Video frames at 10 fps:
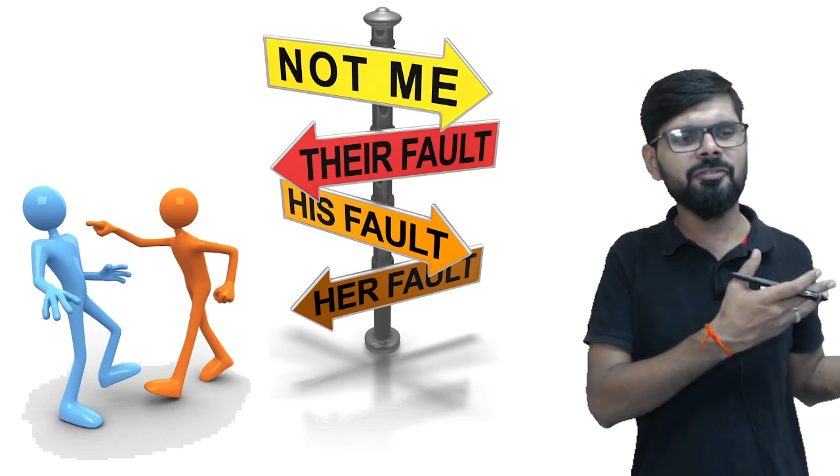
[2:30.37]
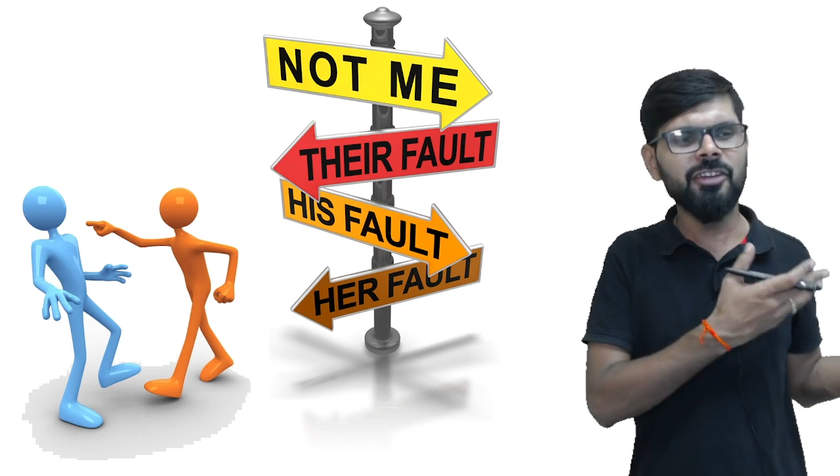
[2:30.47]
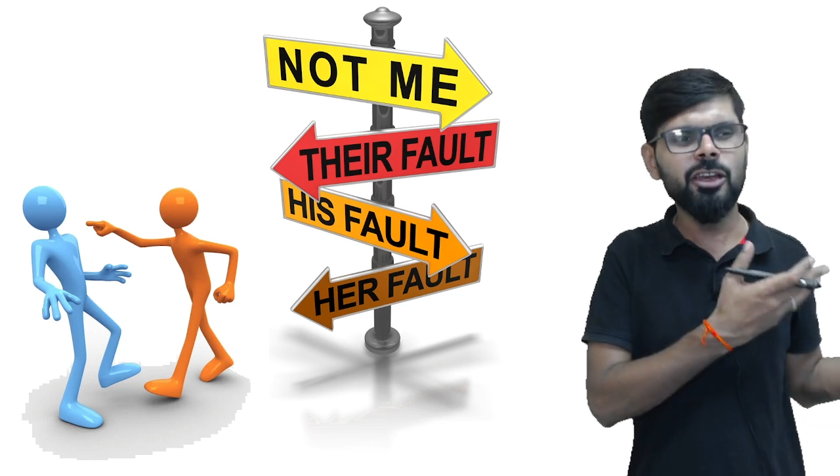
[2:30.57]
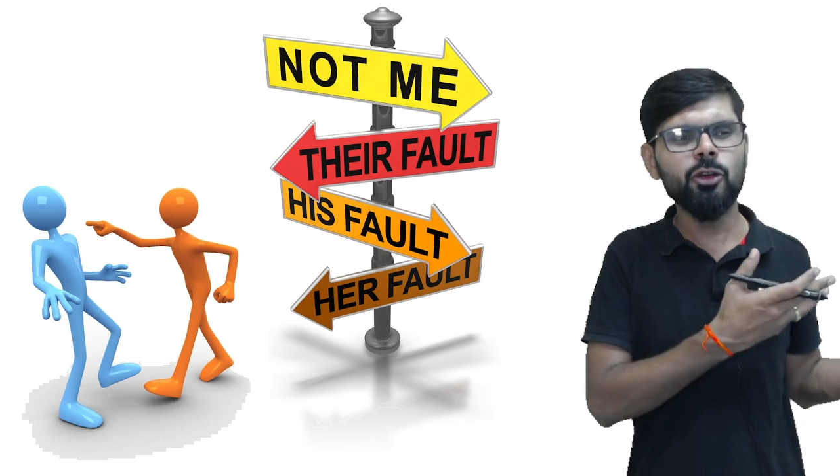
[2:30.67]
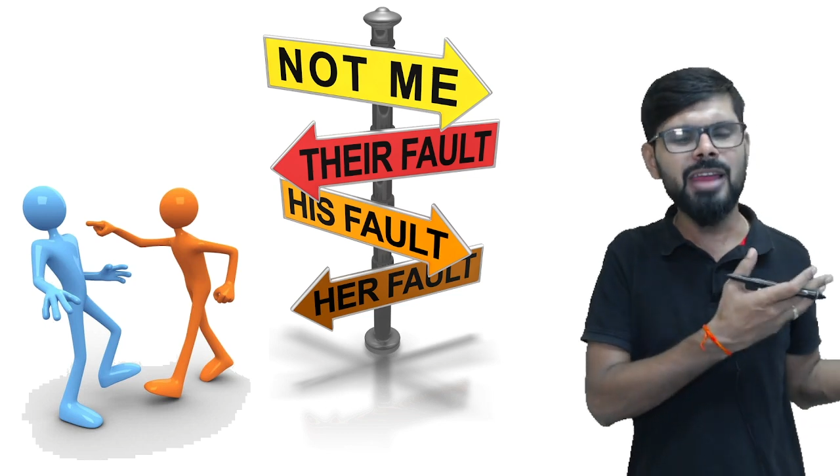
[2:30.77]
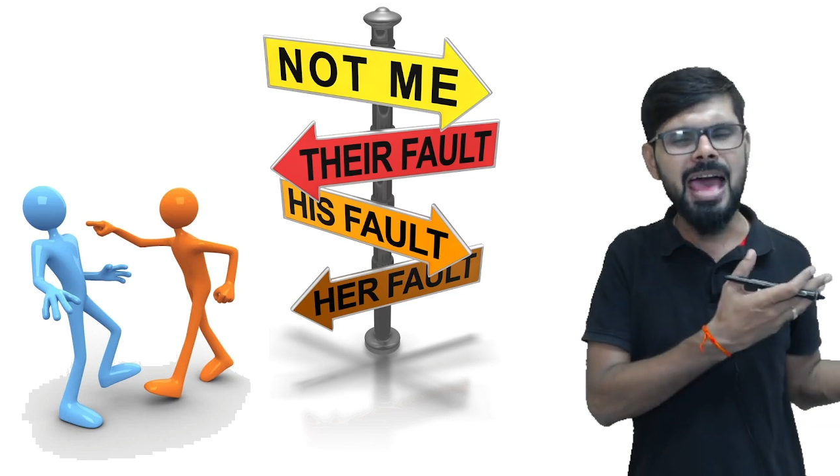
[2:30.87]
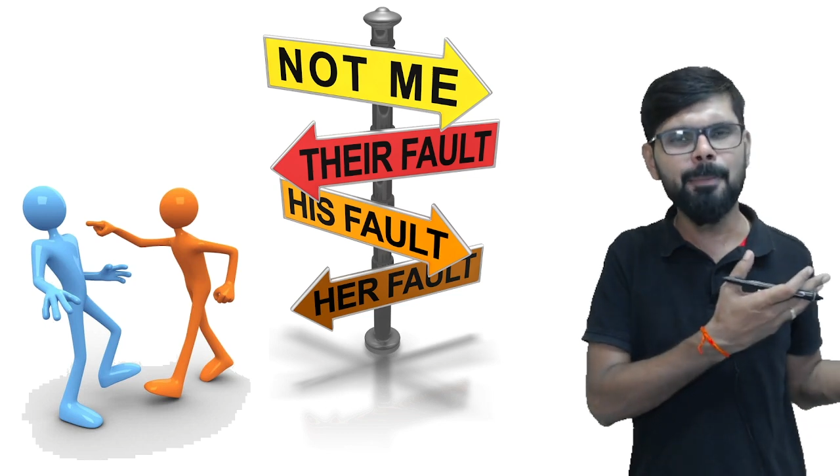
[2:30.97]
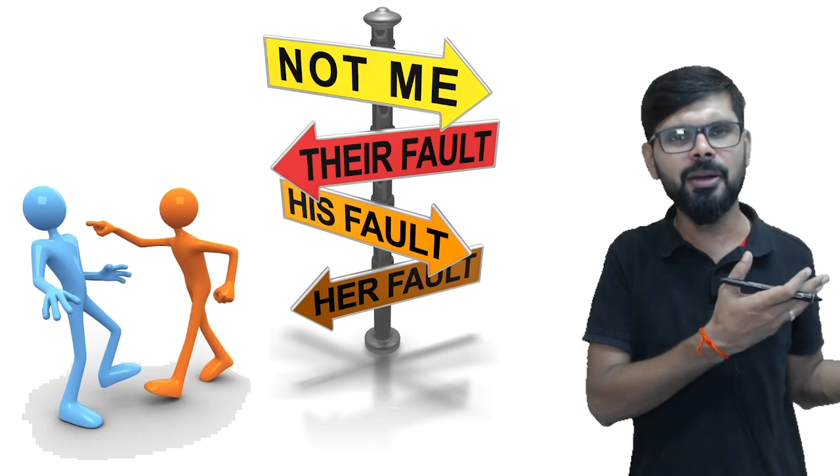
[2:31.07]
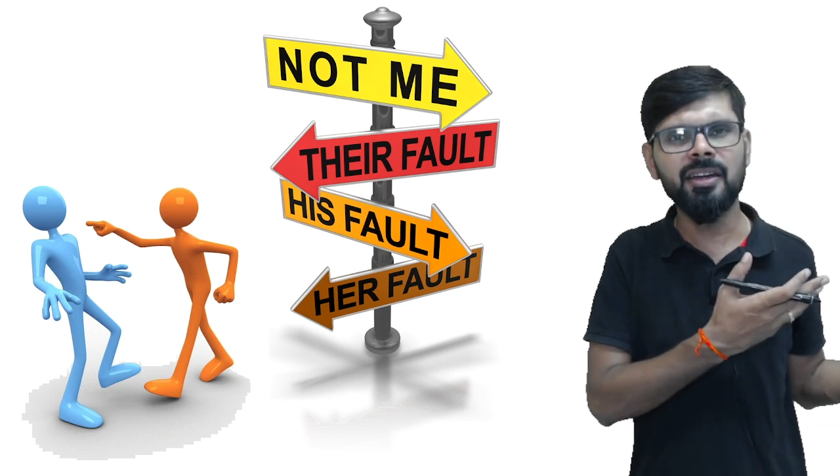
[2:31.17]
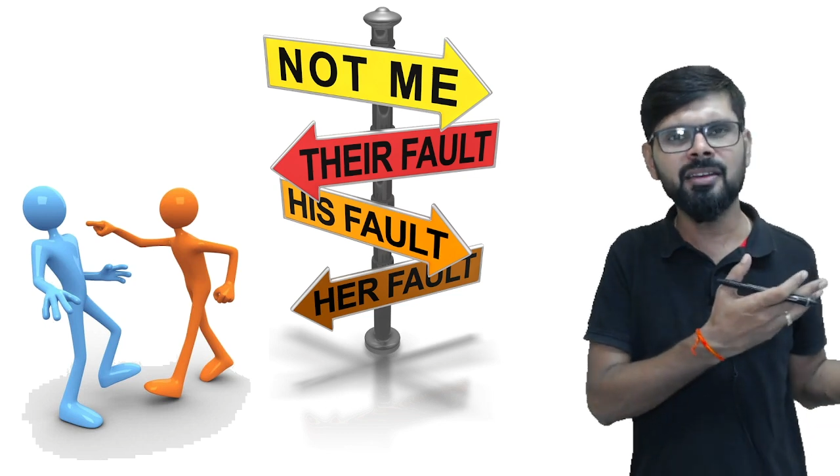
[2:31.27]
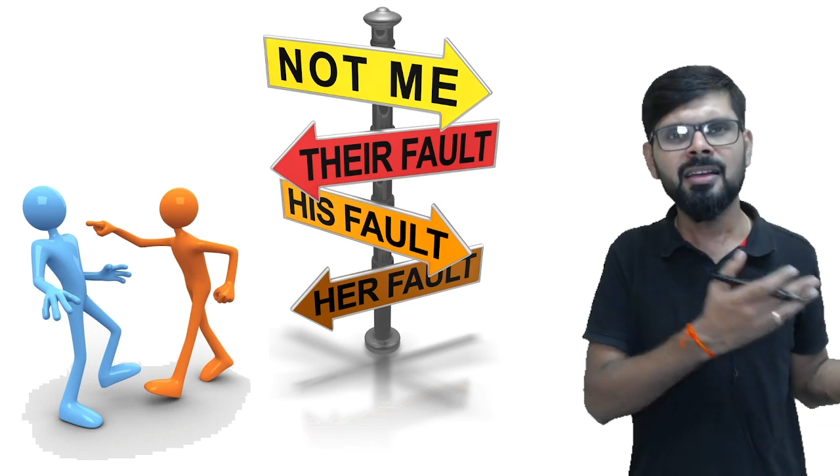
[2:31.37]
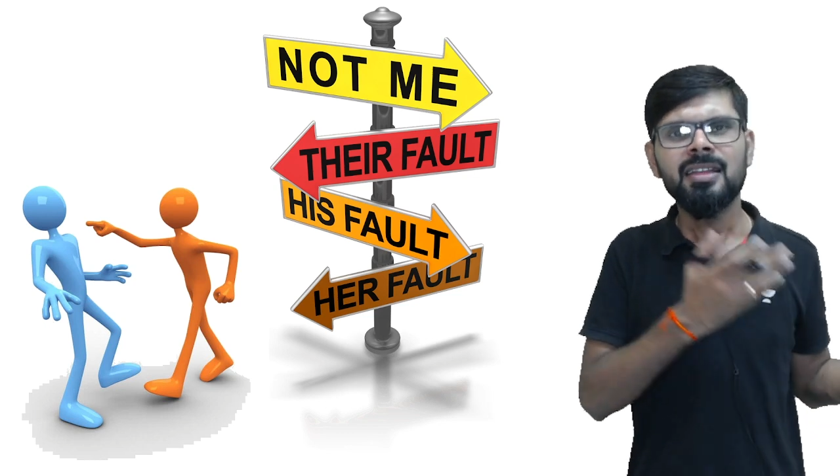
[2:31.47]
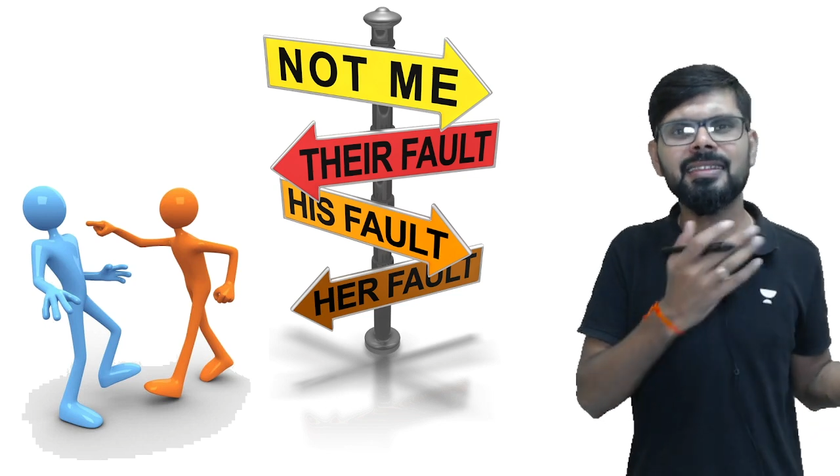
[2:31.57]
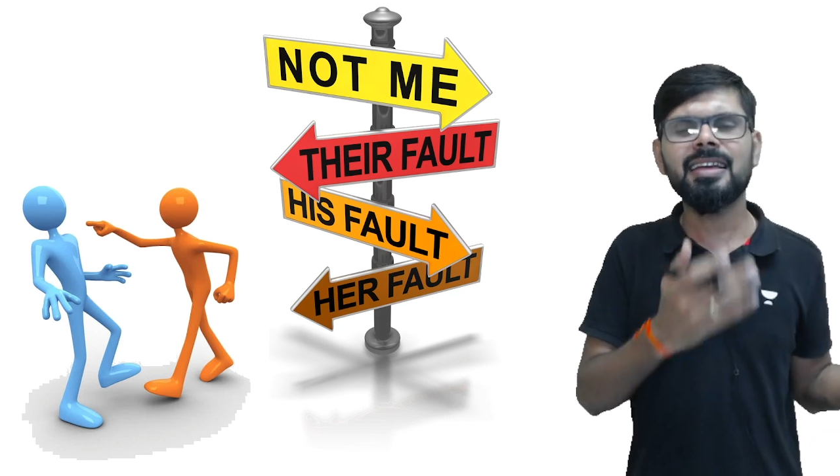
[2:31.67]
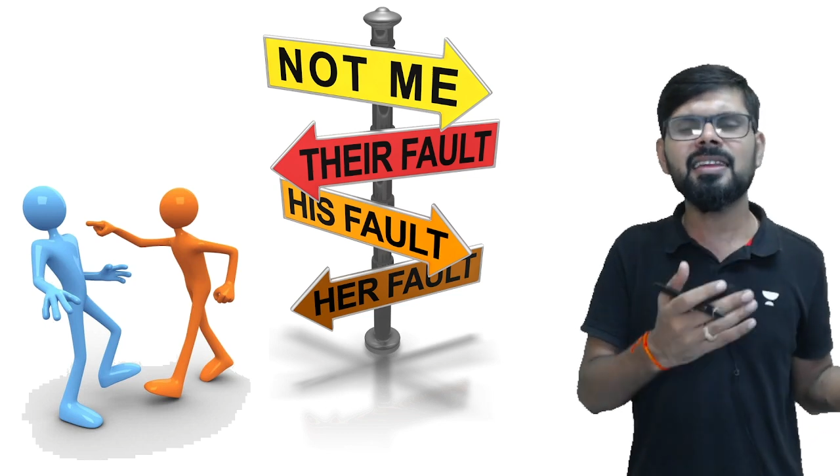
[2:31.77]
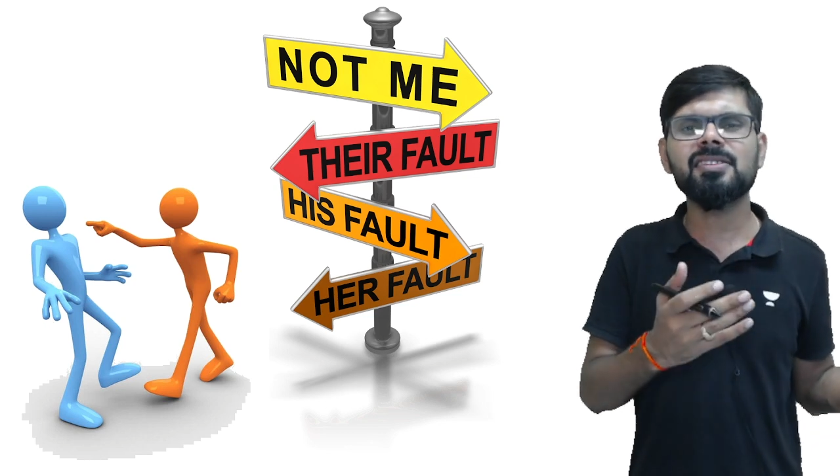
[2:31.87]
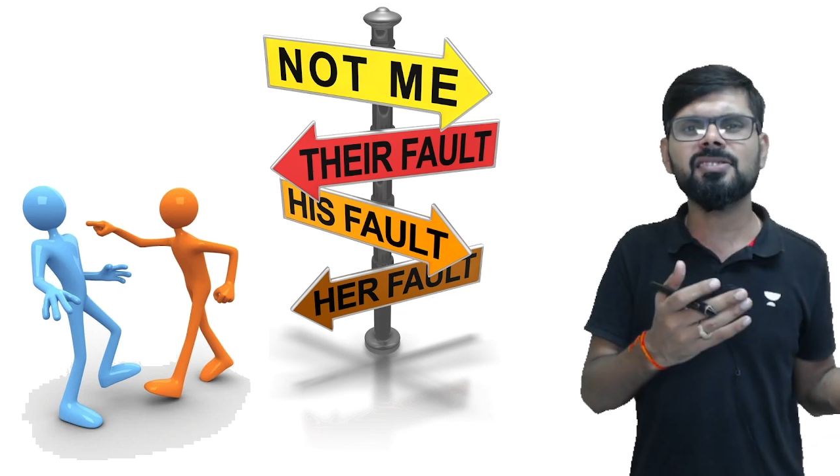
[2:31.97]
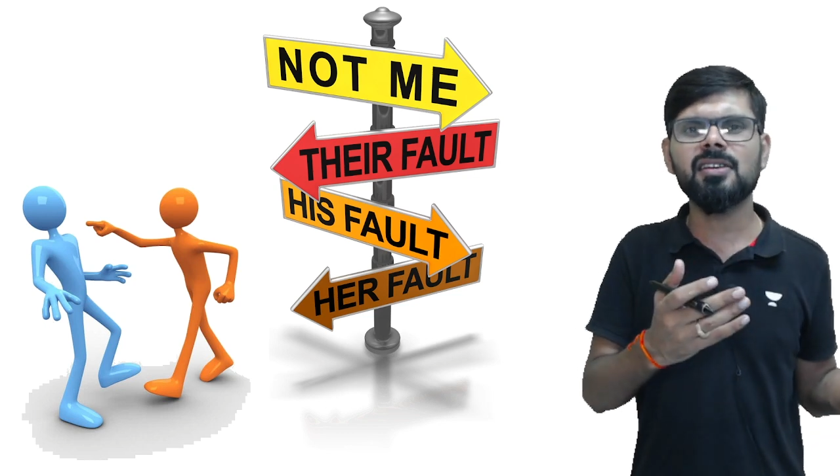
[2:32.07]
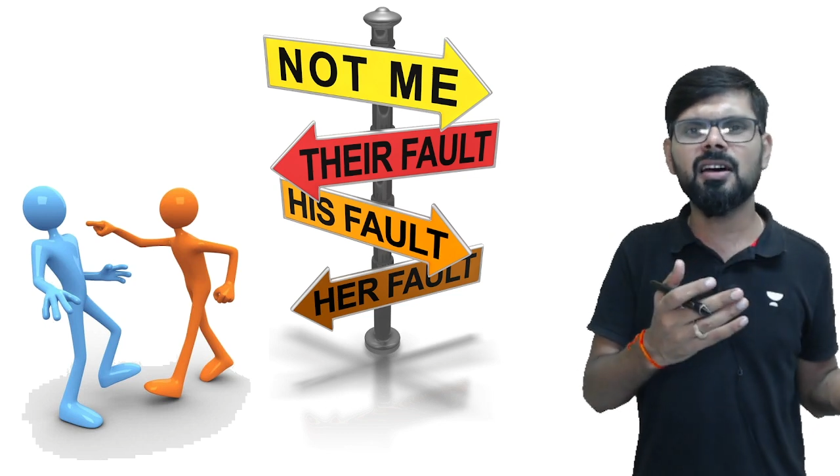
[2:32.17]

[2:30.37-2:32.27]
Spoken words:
failure happened, that is